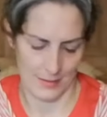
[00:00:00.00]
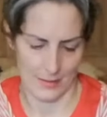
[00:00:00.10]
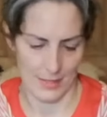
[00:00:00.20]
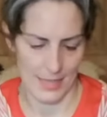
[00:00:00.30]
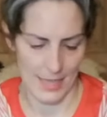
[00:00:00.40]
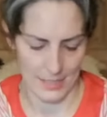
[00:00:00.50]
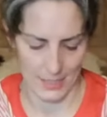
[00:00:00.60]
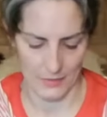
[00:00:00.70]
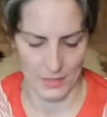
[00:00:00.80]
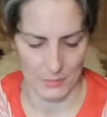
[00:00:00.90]
Let's
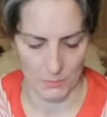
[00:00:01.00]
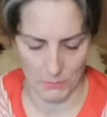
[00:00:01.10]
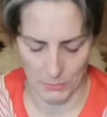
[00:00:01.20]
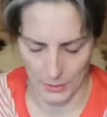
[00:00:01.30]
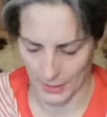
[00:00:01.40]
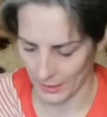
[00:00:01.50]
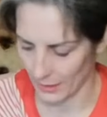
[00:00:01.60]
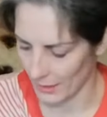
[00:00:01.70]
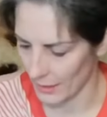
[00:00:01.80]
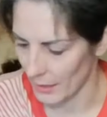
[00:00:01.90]
have some pink.
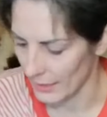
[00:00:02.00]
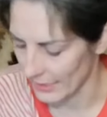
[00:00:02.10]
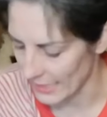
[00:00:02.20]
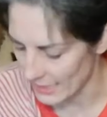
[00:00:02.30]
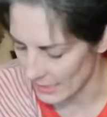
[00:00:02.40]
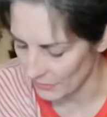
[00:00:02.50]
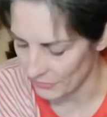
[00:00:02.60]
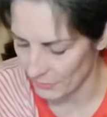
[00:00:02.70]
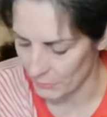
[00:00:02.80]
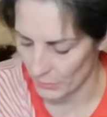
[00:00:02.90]
I'll get a
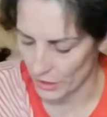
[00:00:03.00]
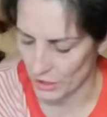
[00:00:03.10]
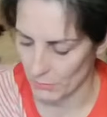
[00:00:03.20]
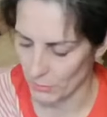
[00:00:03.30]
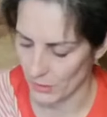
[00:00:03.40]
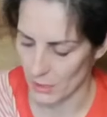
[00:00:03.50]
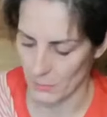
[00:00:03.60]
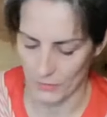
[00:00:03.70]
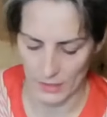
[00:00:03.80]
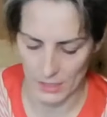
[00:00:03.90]
different brush and put some
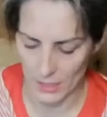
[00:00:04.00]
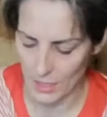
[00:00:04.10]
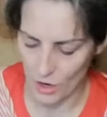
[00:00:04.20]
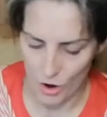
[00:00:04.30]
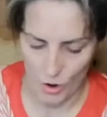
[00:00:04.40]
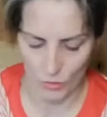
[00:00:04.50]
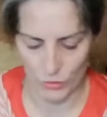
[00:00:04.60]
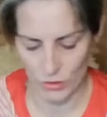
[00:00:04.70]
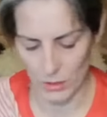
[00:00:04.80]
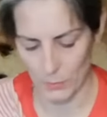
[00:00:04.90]
of this
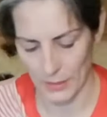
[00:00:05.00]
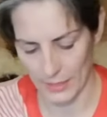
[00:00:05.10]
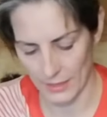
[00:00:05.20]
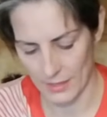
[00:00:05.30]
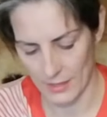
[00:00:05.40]
onto the plate.